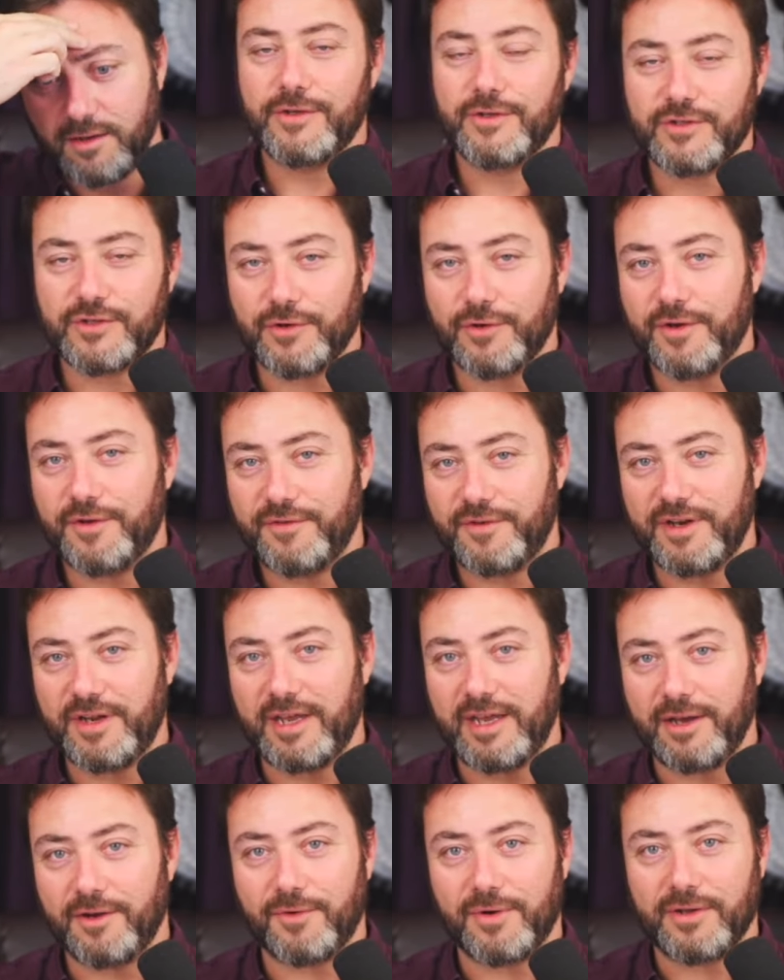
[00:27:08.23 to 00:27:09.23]
Sorry if I
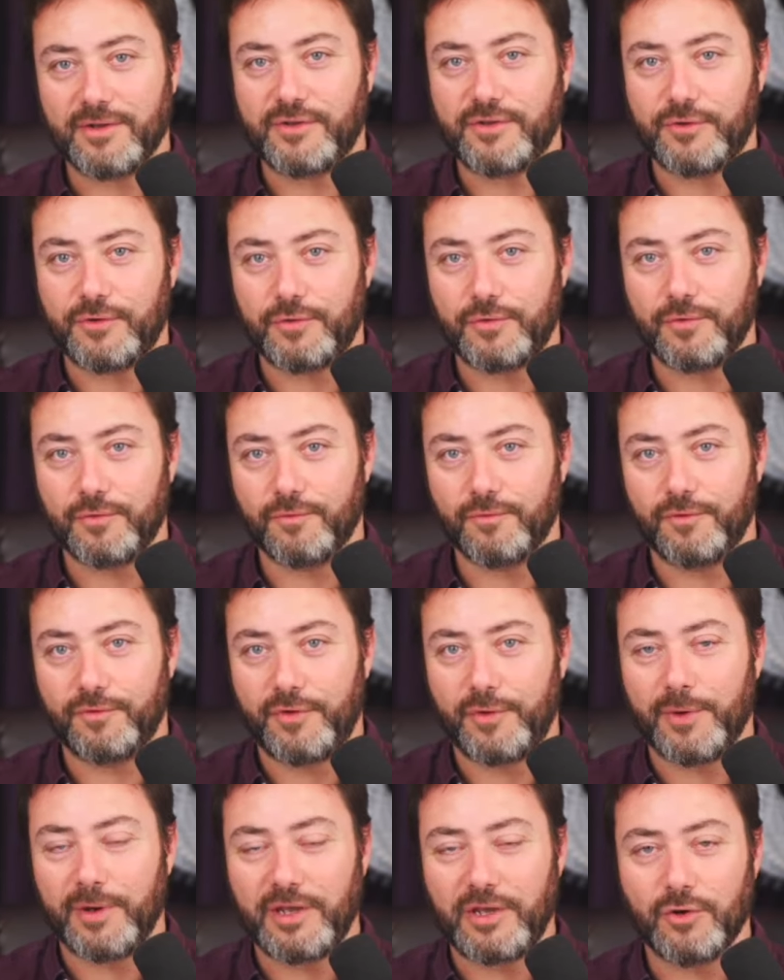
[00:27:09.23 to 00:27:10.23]
didn't get around to
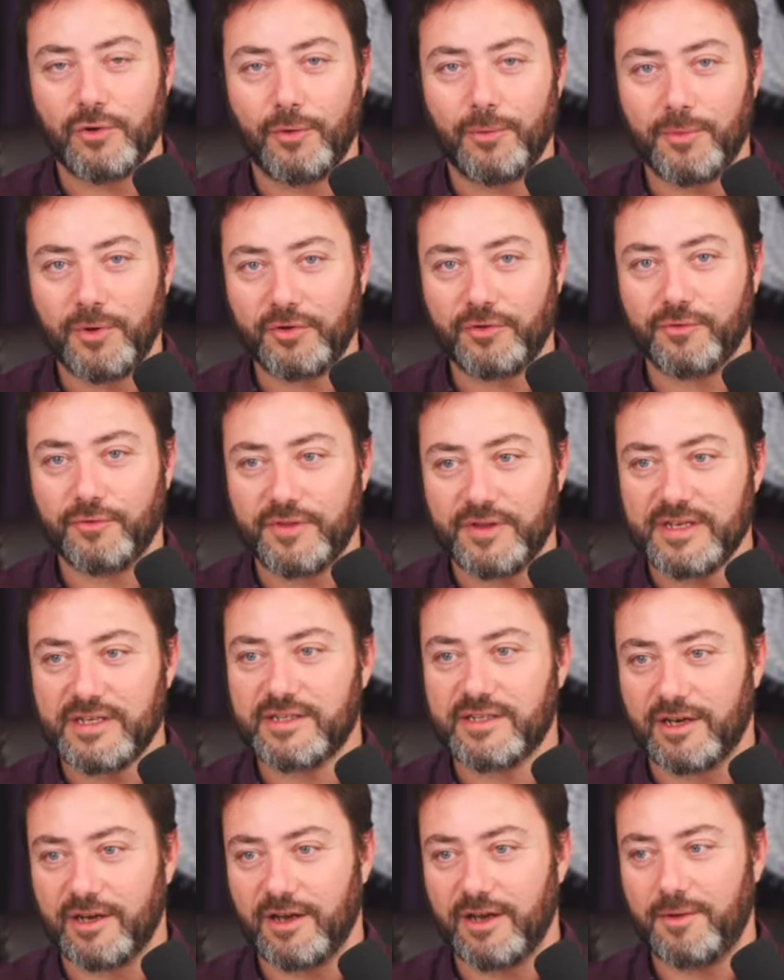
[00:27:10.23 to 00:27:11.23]
reviewing your model this
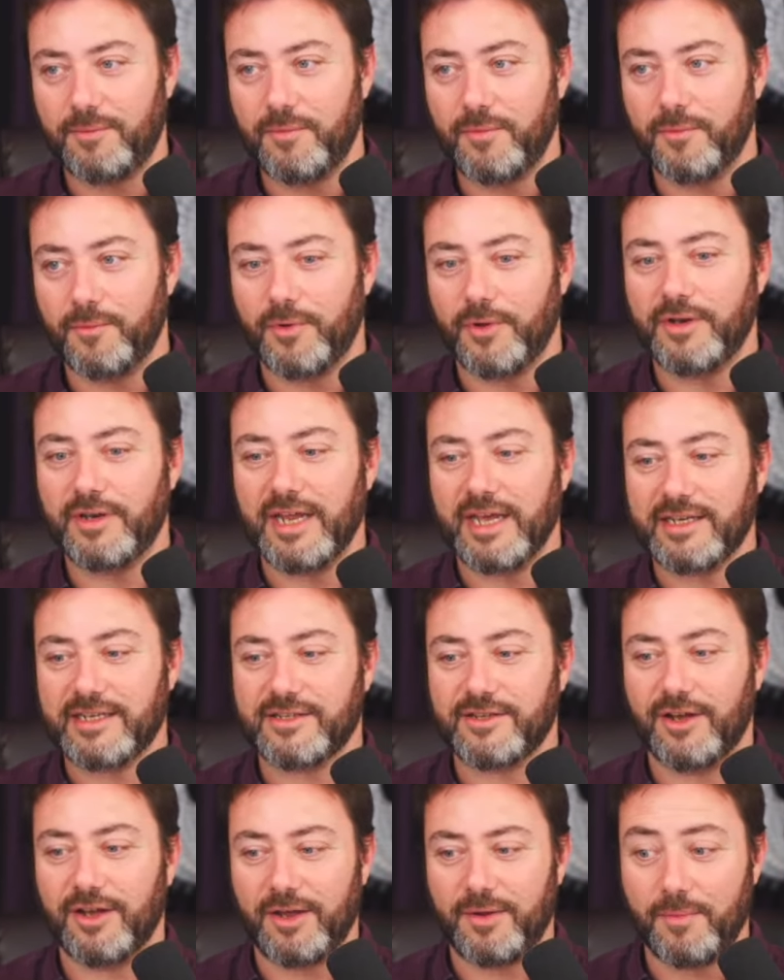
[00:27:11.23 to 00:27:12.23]
time, but next
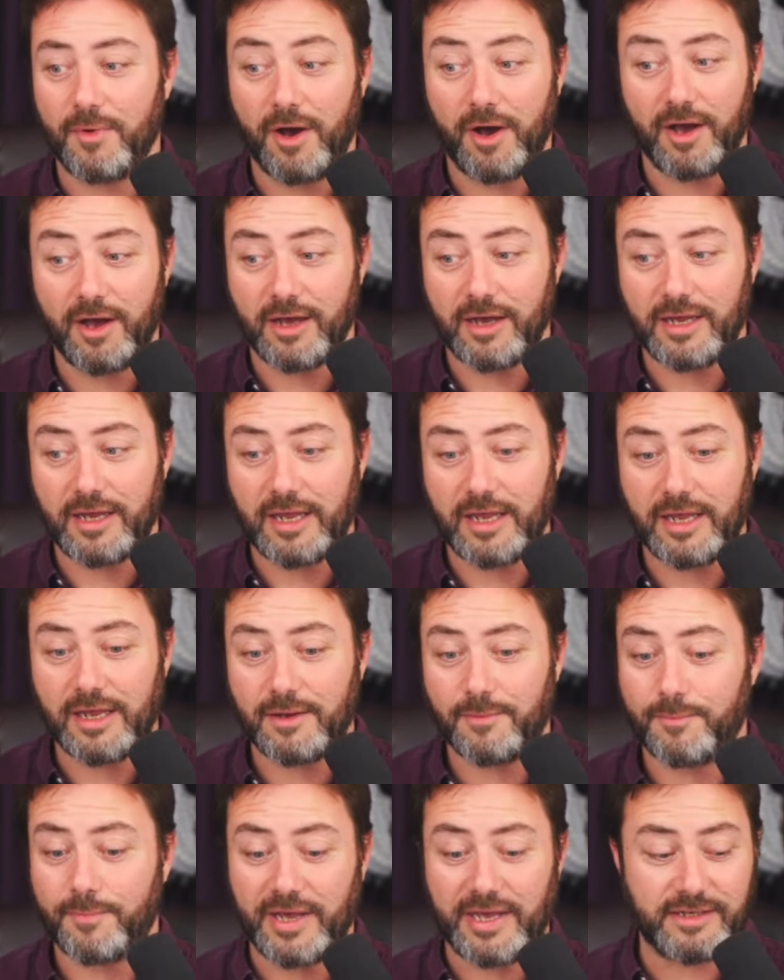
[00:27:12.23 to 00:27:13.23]
time
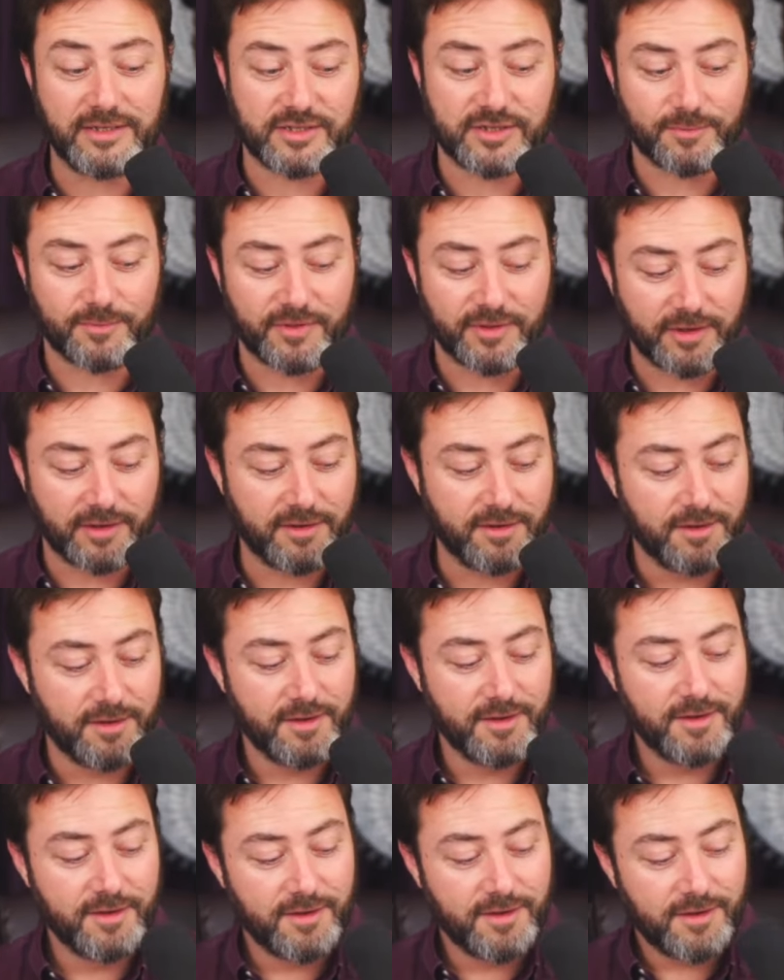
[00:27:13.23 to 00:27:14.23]
I paint something,
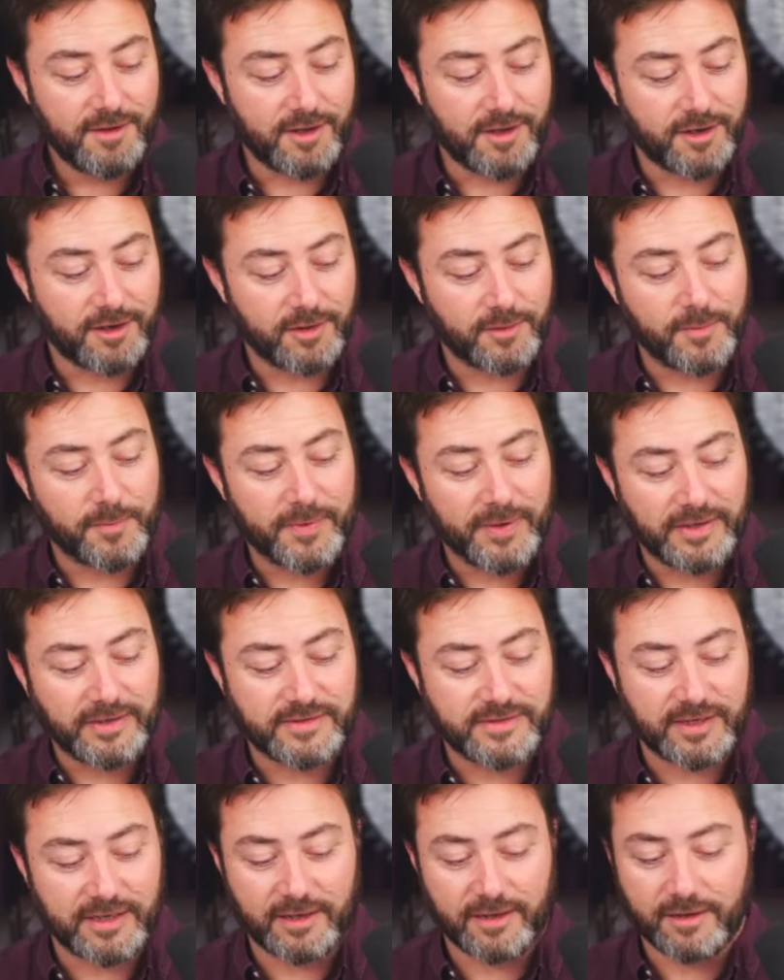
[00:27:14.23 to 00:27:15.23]
I'm going to be
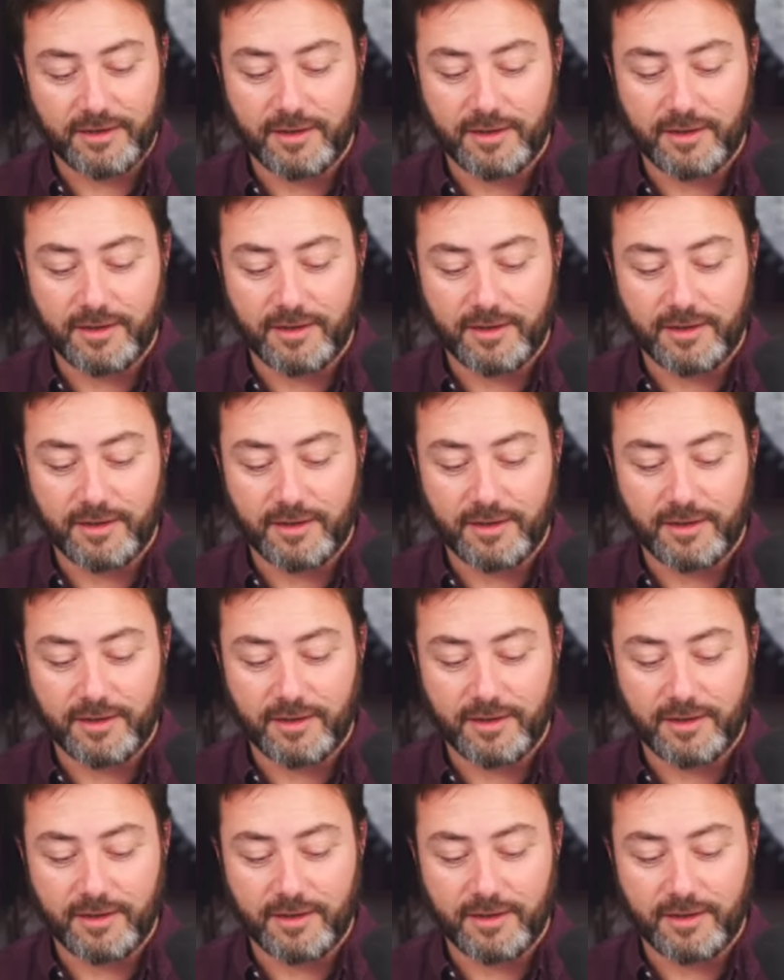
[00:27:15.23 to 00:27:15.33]
painting